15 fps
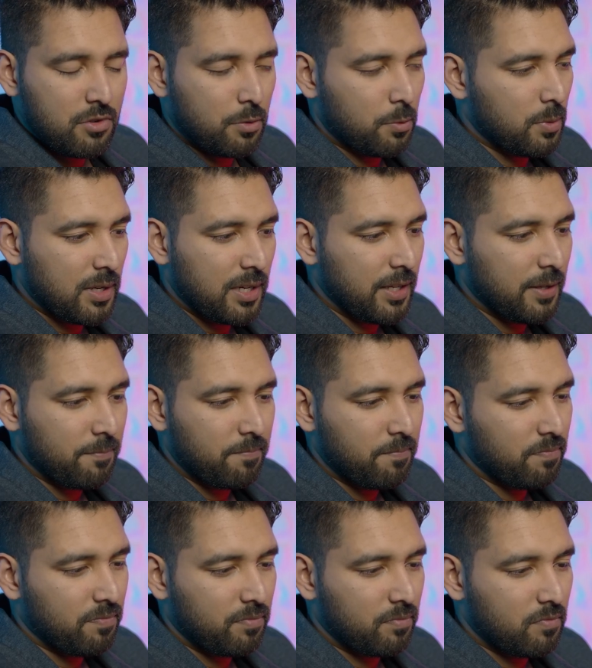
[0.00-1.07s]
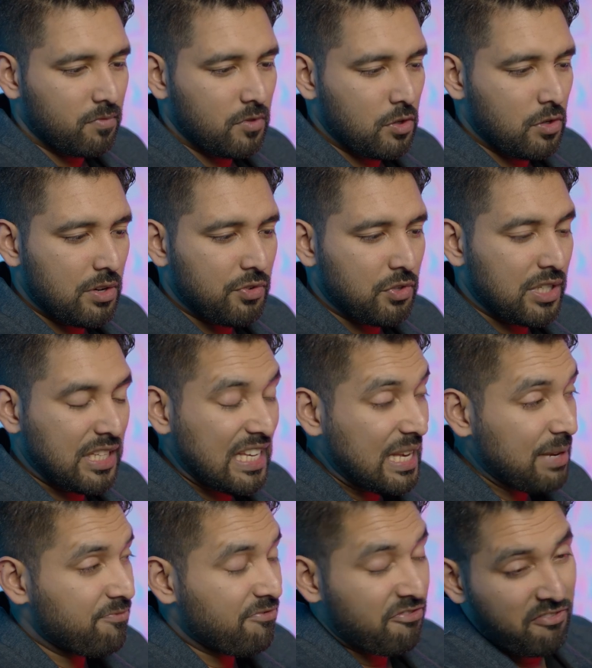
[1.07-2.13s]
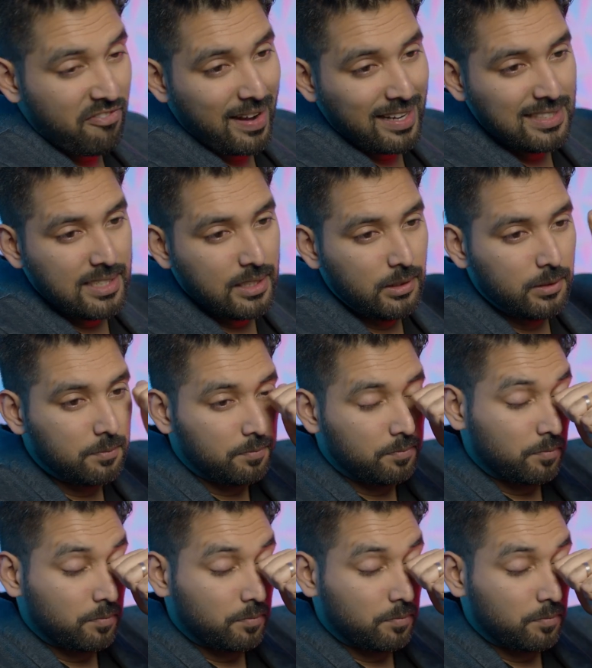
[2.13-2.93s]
Don't worry. You have to keep fighting